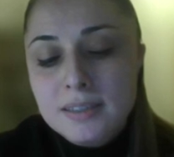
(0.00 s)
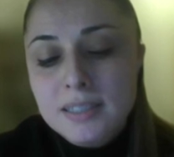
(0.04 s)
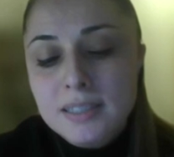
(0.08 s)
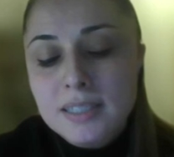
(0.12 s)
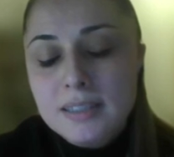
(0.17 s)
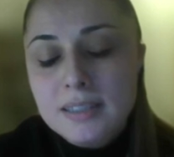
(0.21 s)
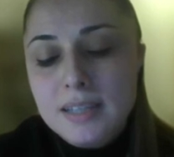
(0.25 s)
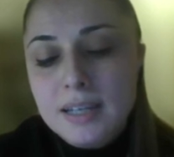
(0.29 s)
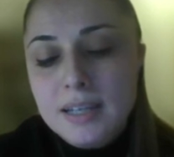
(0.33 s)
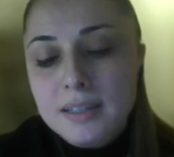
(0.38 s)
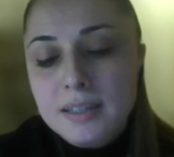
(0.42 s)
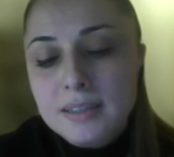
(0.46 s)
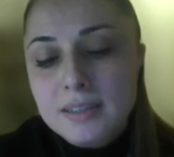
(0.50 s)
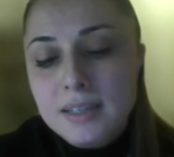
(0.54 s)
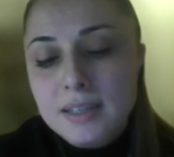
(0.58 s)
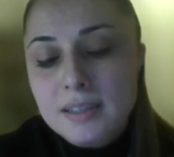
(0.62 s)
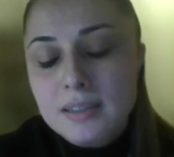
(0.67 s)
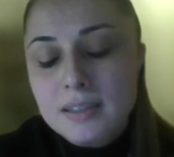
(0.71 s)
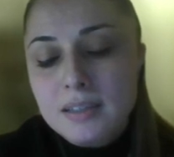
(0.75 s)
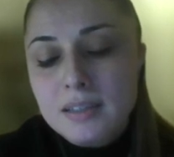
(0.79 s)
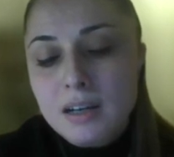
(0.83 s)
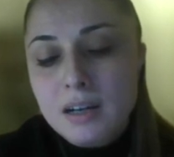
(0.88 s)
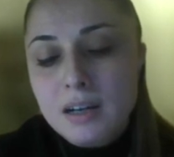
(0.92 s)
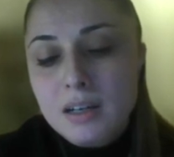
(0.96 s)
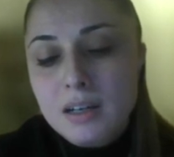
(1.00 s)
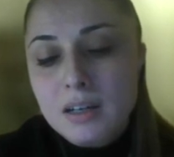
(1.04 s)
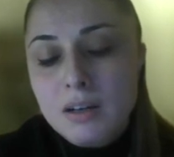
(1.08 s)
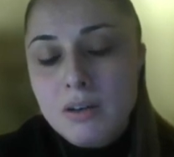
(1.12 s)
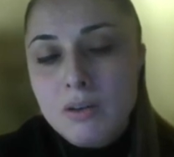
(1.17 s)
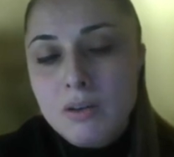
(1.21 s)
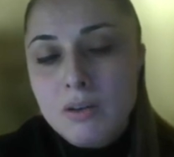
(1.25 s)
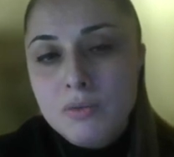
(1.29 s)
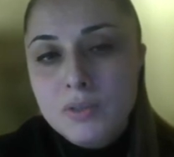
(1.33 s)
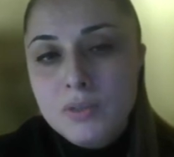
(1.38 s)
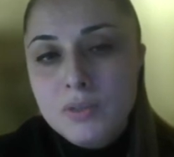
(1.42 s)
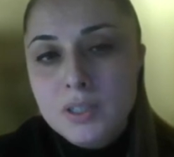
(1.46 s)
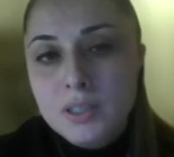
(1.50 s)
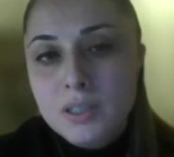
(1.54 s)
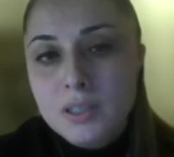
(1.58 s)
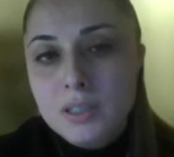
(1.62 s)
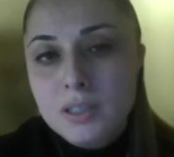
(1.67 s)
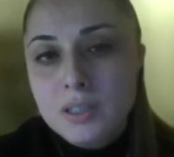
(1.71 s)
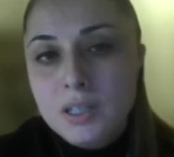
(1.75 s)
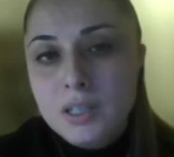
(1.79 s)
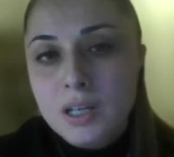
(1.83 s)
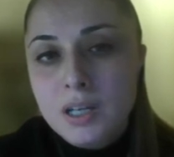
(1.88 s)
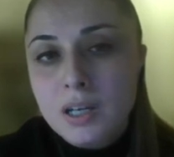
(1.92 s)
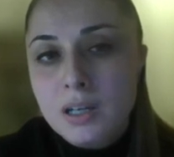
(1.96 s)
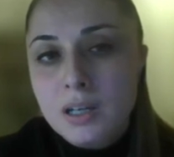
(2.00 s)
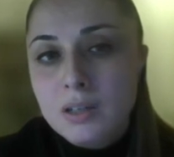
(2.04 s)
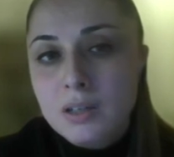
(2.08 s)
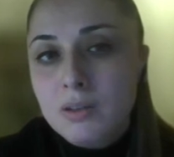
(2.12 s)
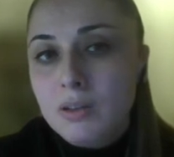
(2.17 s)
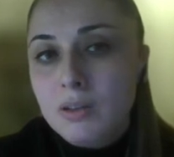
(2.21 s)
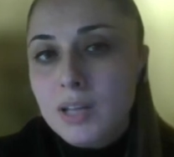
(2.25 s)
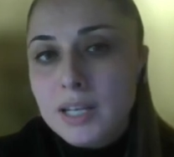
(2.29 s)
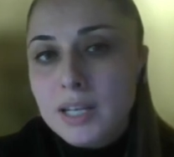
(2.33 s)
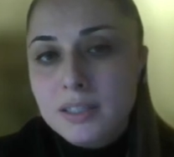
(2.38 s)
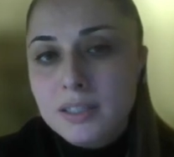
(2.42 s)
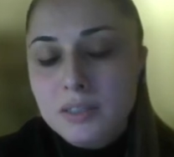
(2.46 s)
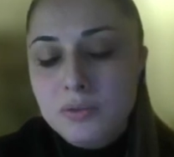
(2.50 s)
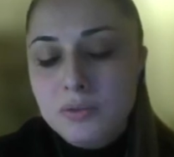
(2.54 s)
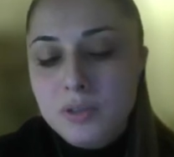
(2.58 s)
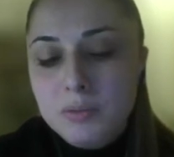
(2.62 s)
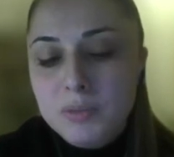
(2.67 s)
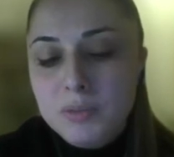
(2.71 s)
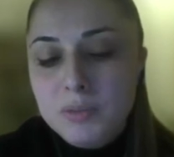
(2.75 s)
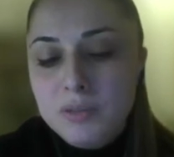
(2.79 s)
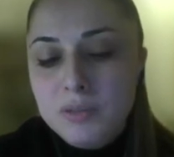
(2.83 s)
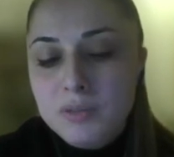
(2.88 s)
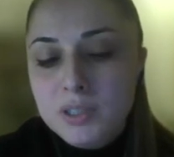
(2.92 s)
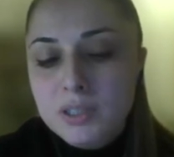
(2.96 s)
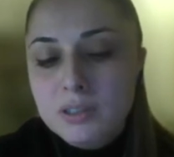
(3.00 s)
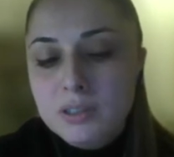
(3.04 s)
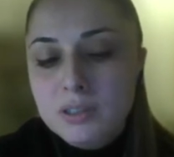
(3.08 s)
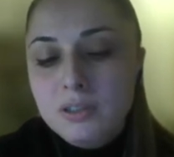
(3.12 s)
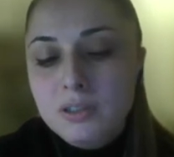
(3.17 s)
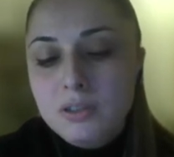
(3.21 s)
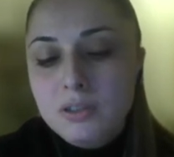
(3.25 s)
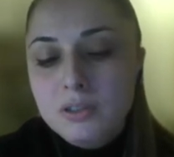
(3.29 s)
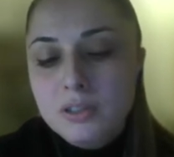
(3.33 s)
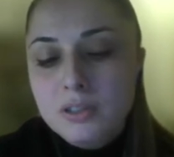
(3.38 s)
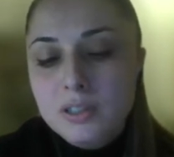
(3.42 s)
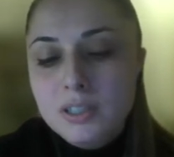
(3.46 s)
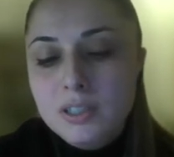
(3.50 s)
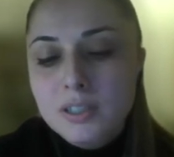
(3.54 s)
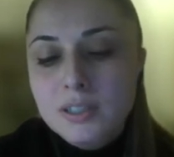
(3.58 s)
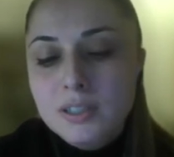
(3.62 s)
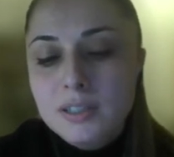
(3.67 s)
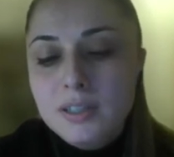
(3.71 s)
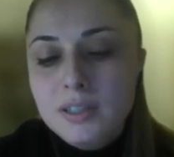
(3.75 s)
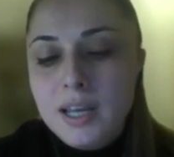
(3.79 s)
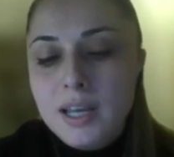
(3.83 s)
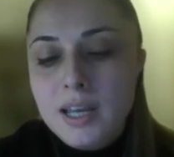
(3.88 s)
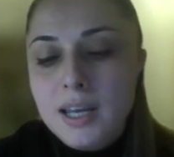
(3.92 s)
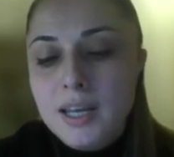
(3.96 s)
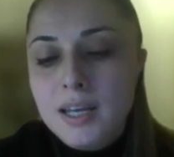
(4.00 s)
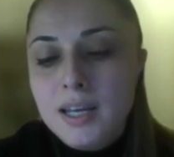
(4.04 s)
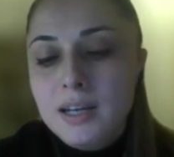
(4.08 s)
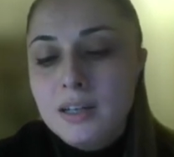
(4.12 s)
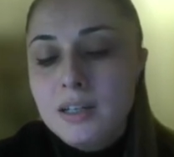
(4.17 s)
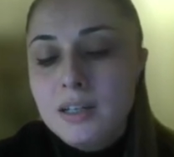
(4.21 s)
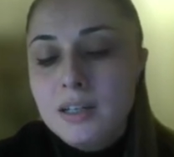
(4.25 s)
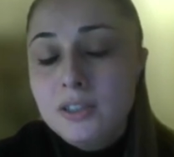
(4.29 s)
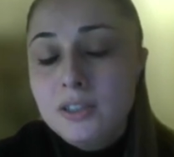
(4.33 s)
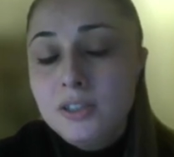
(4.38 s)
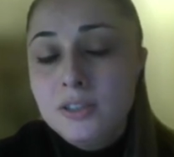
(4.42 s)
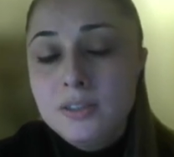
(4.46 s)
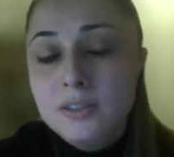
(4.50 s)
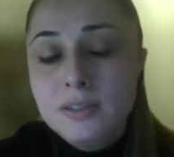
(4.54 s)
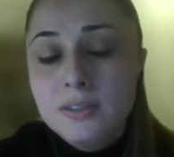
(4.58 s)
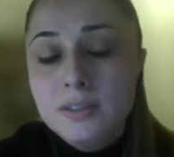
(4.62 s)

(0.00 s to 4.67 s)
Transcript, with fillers: These data sets are often collected from different sources. They are,